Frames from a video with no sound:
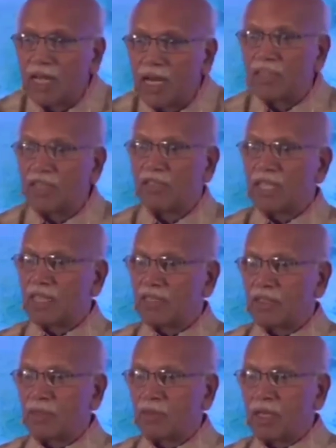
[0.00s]
And this
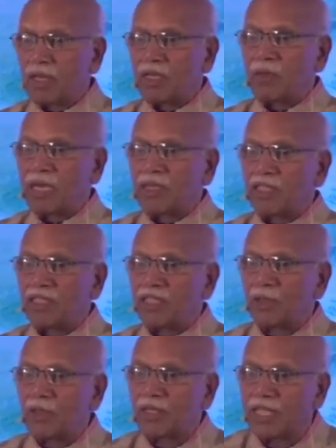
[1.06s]
nurse, um, being the matron, she
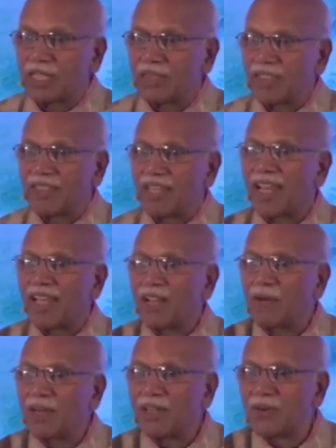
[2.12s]
goes there and says, Hi,
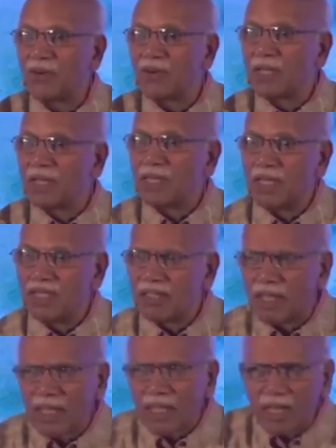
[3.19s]
how are you? Then she
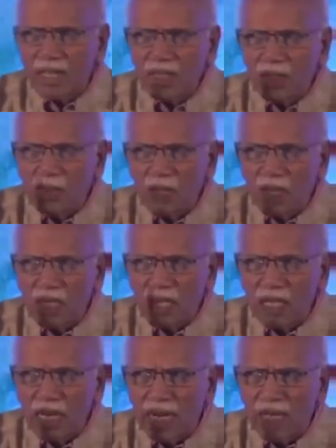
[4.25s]
said, You are
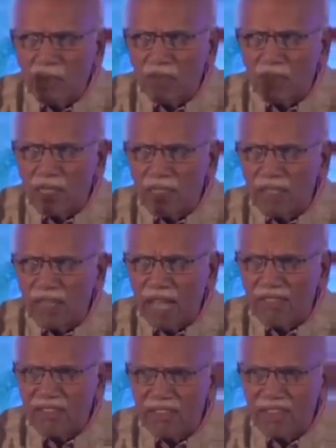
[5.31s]
the lady who said this
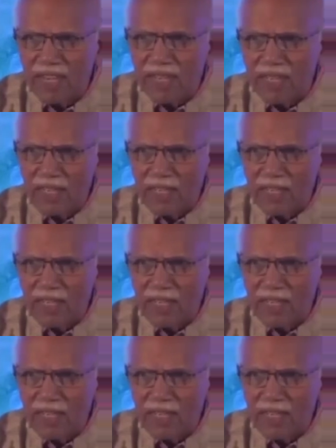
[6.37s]
ass is dead.